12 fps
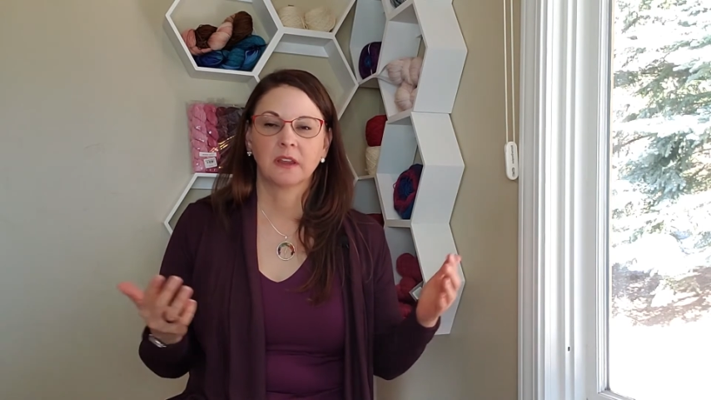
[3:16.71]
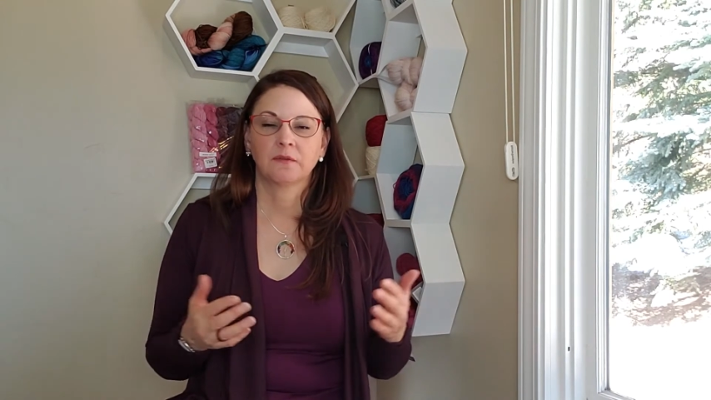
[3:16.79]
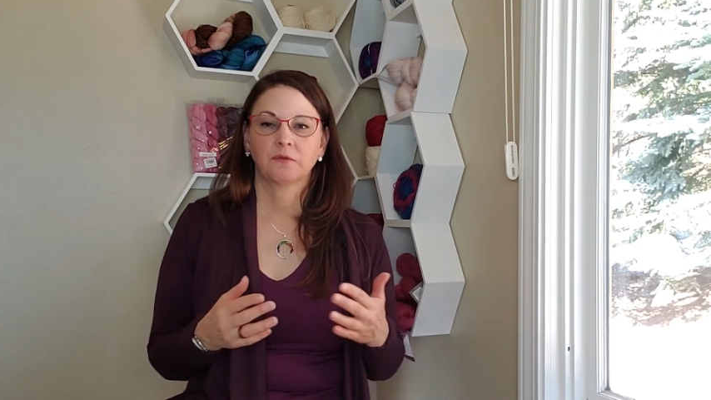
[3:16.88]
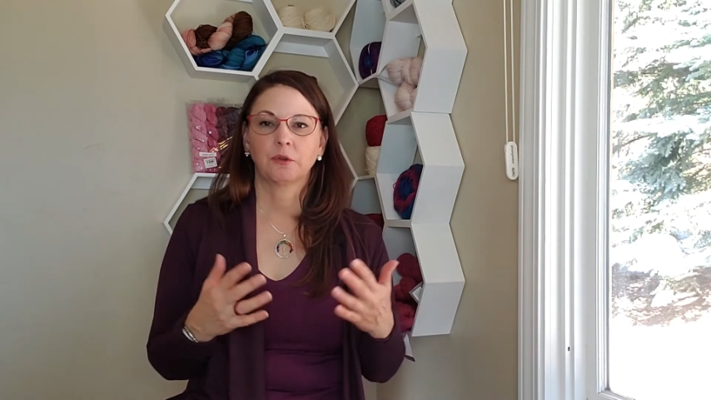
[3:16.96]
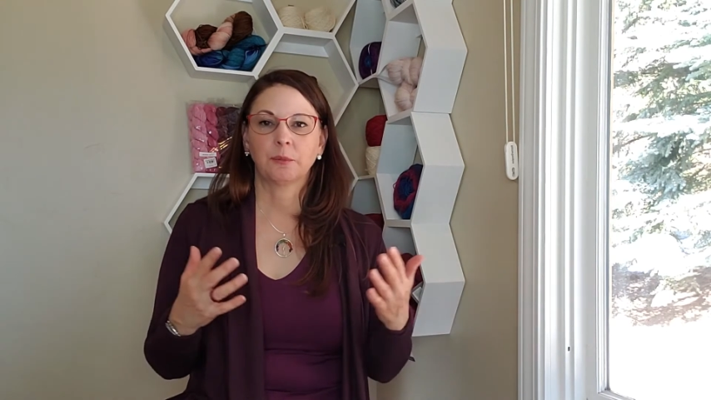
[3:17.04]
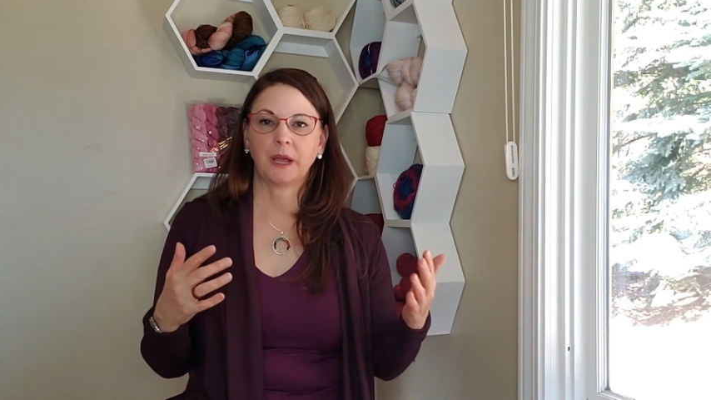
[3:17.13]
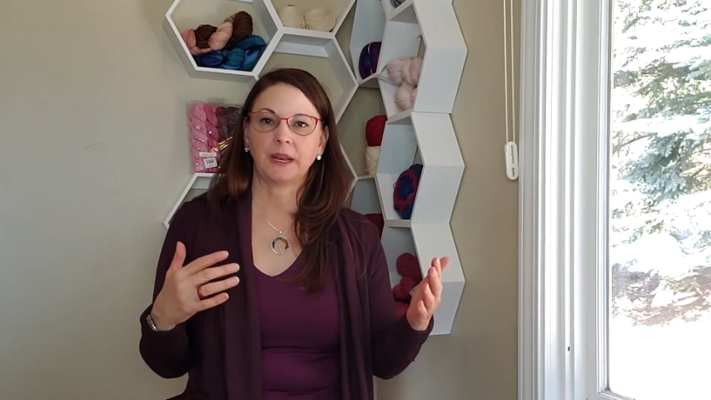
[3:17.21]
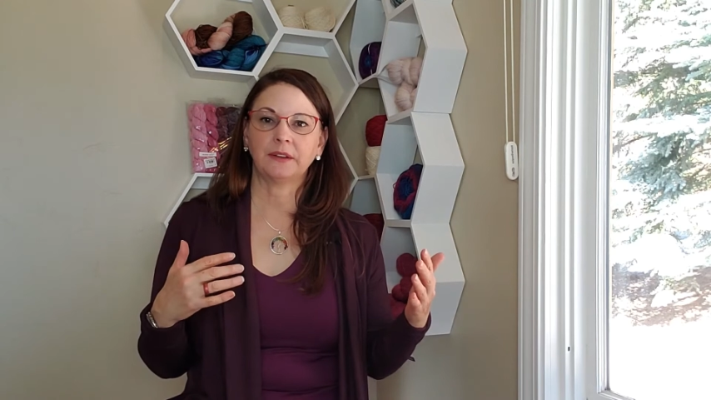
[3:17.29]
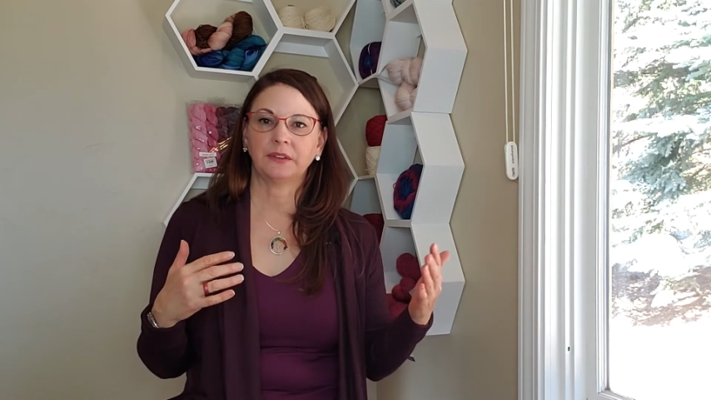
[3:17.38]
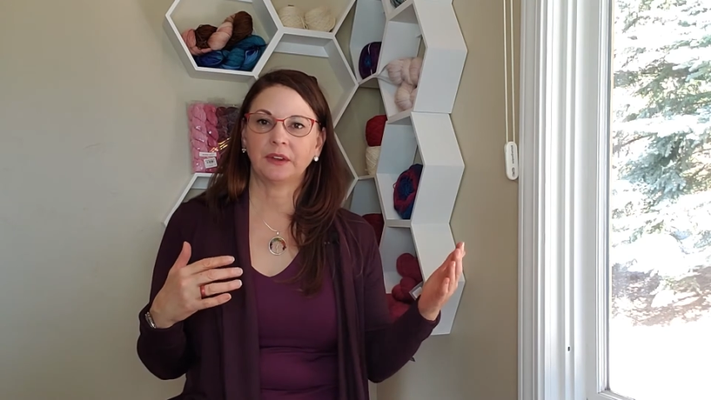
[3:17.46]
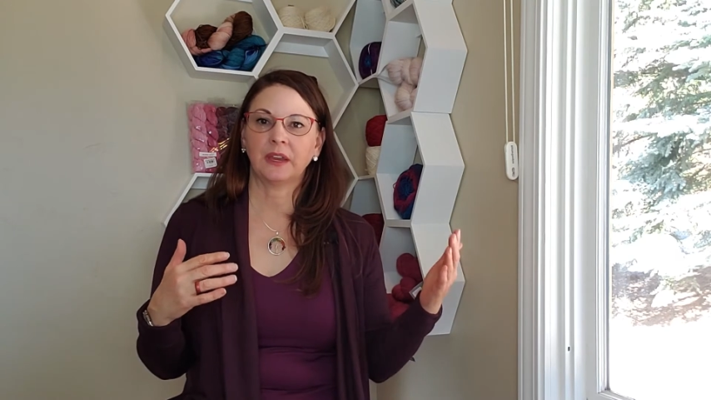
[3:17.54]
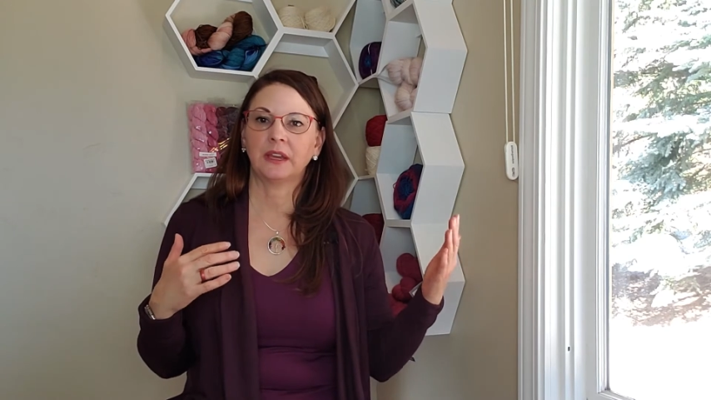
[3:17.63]
If your body's
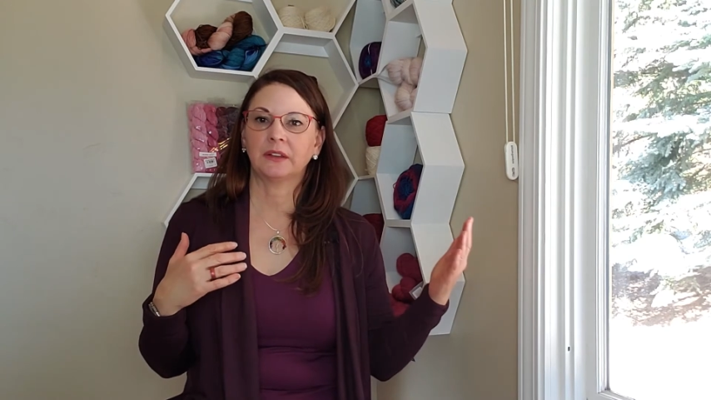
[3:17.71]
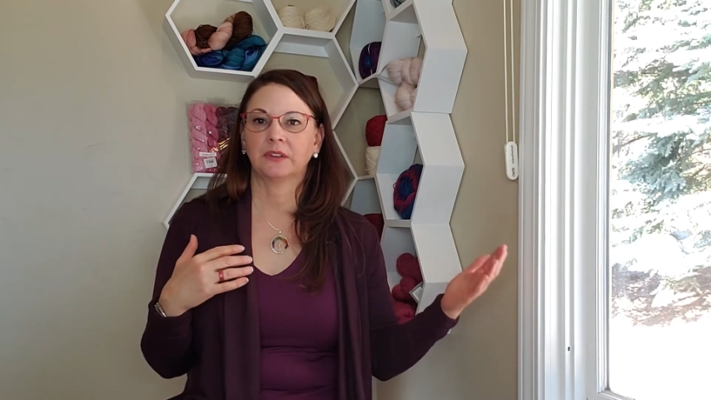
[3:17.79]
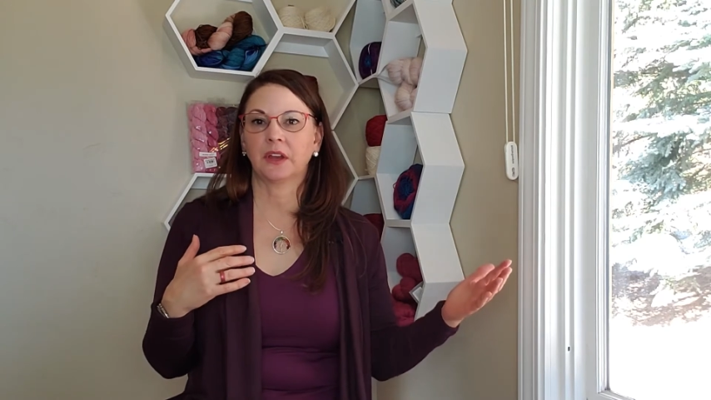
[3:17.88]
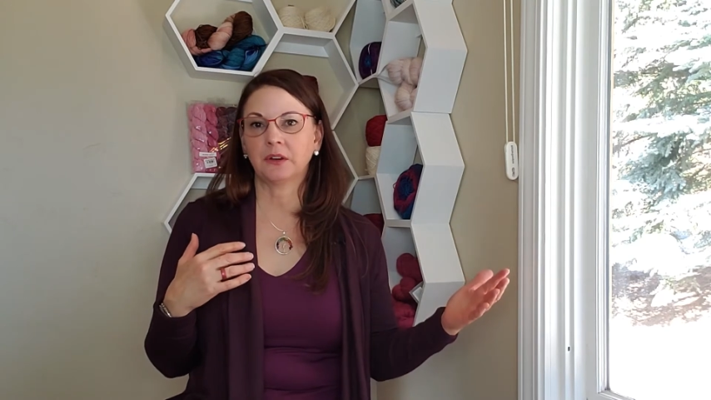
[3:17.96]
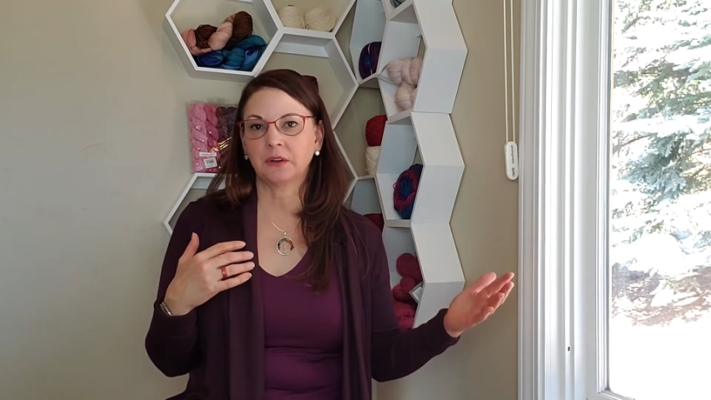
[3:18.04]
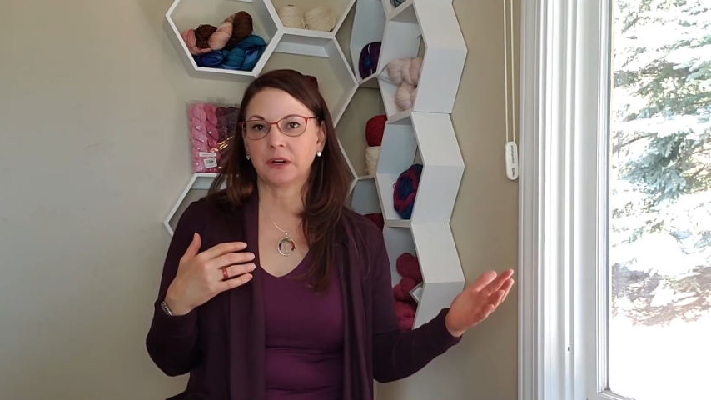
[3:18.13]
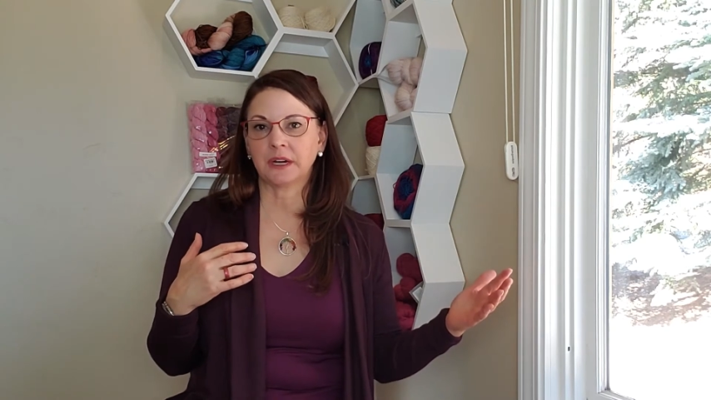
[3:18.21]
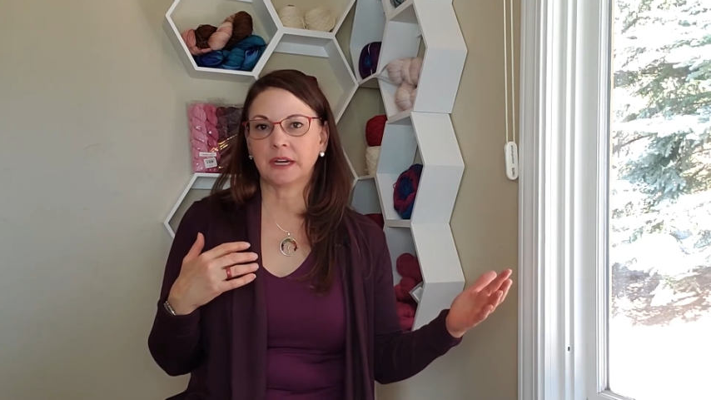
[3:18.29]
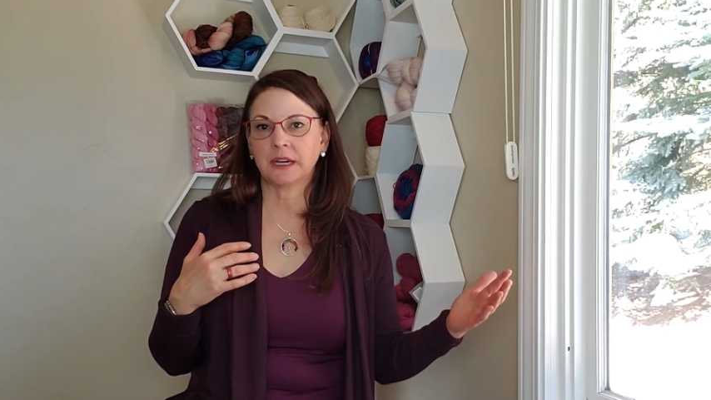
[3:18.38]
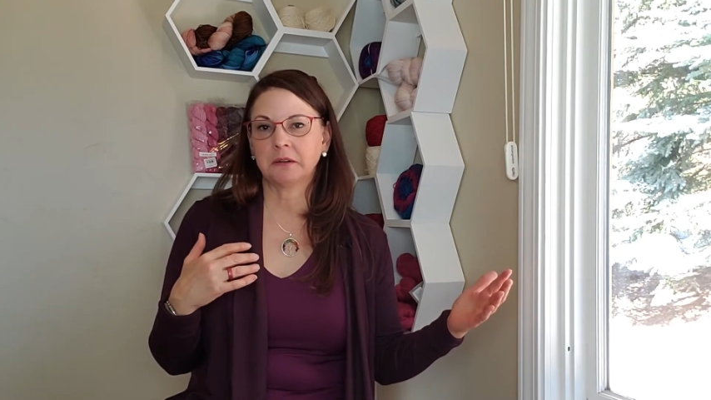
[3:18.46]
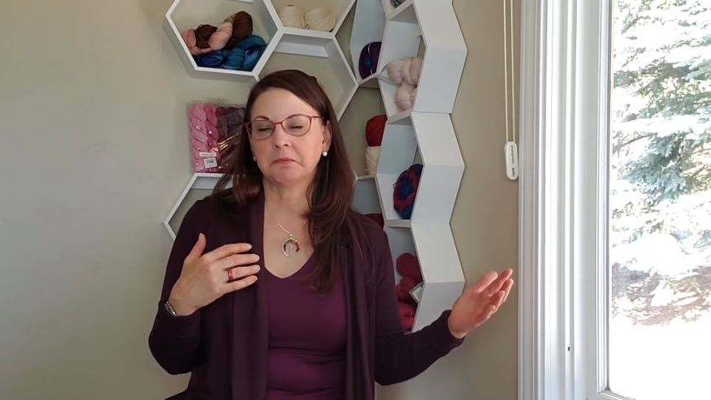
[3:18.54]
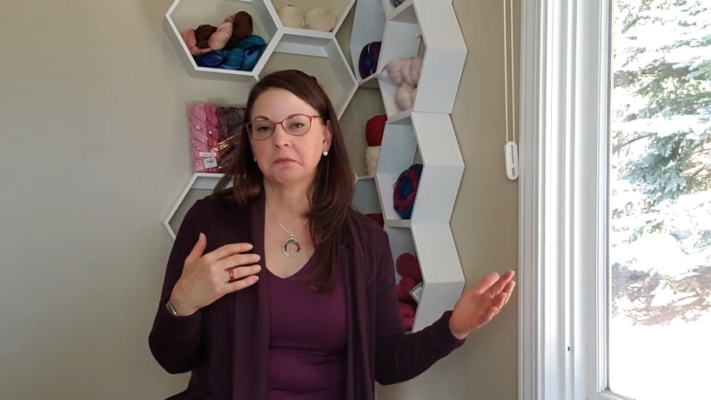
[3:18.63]
saying it's
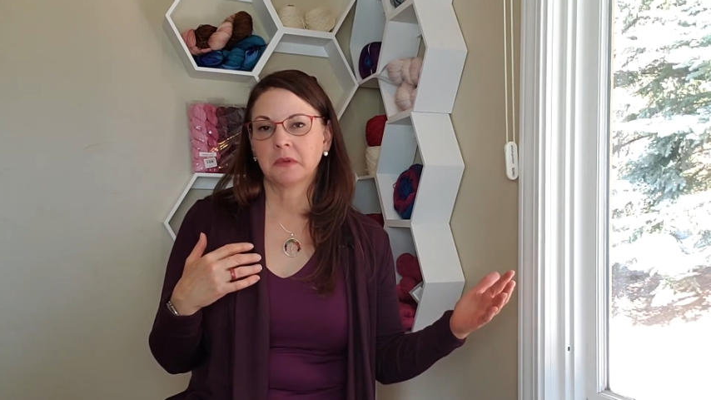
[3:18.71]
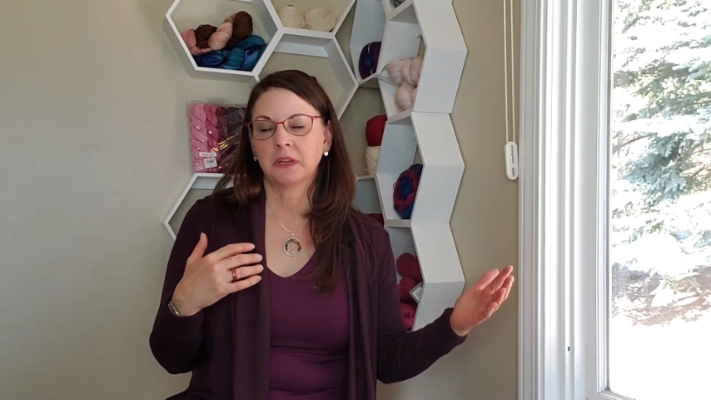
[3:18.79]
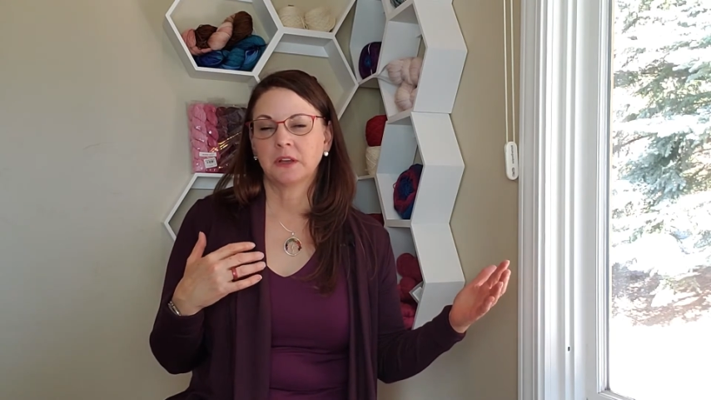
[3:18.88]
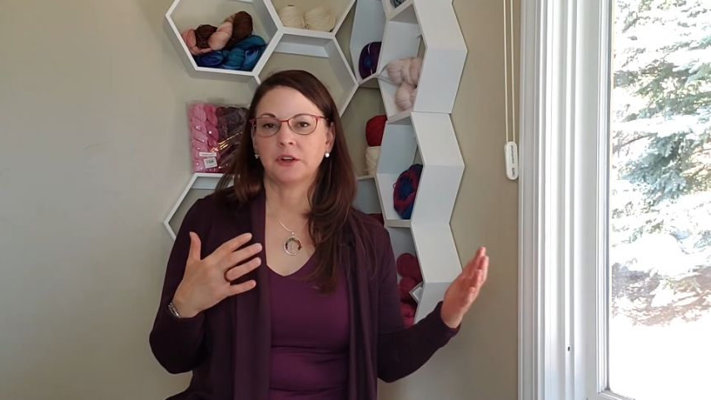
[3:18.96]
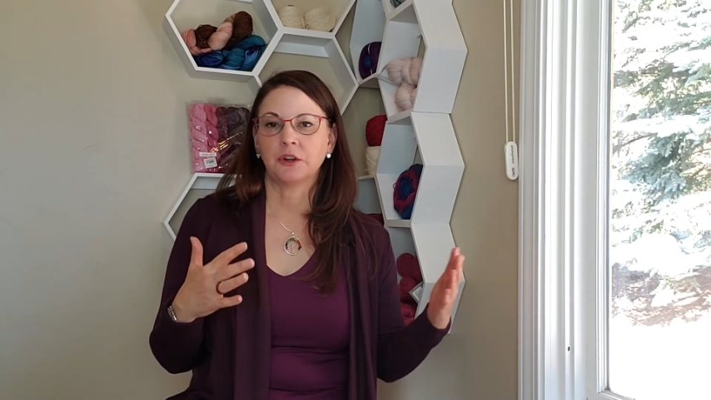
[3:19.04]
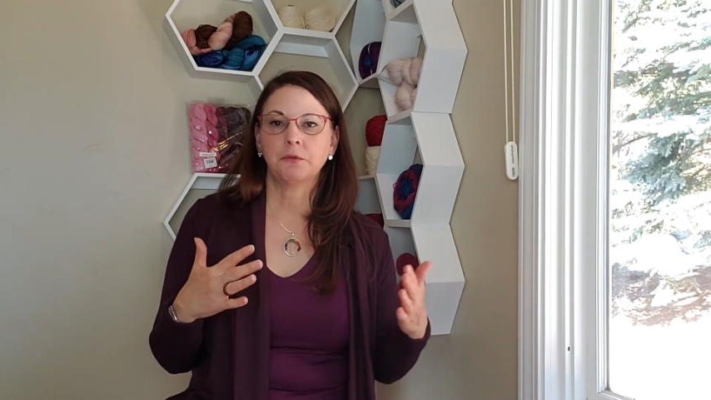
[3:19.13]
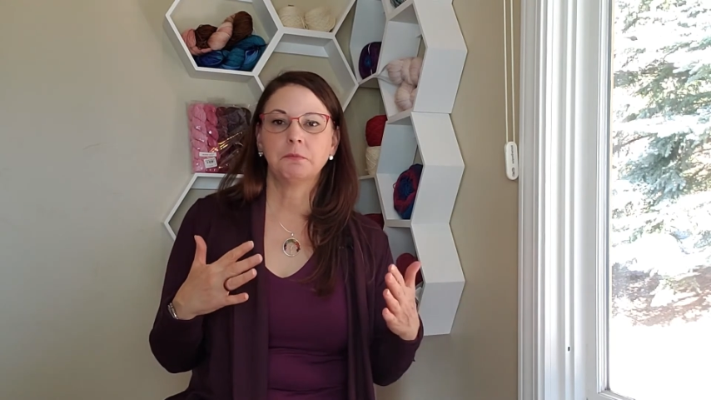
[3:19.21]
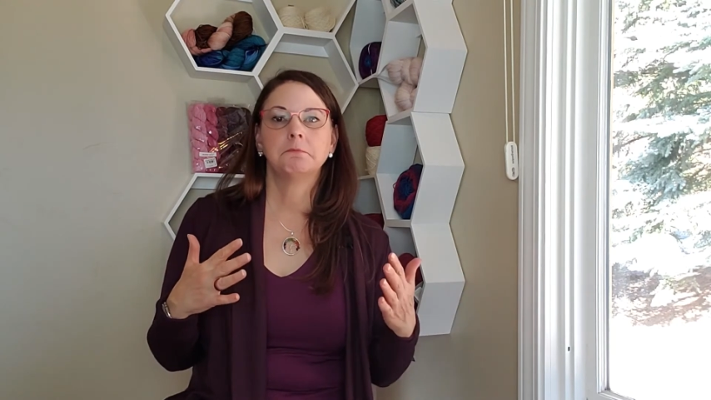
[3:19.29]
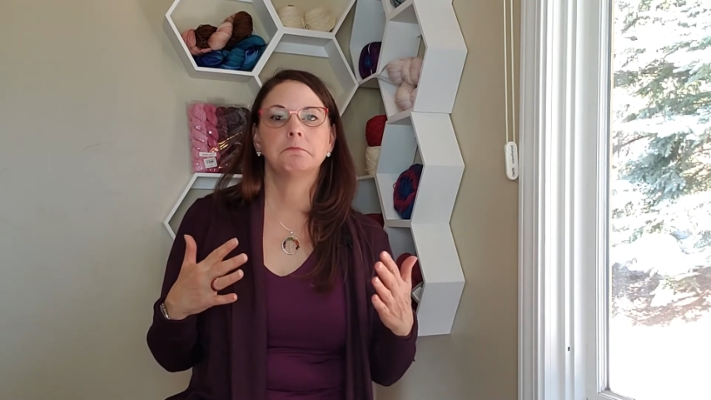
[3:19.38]
hungry, nope,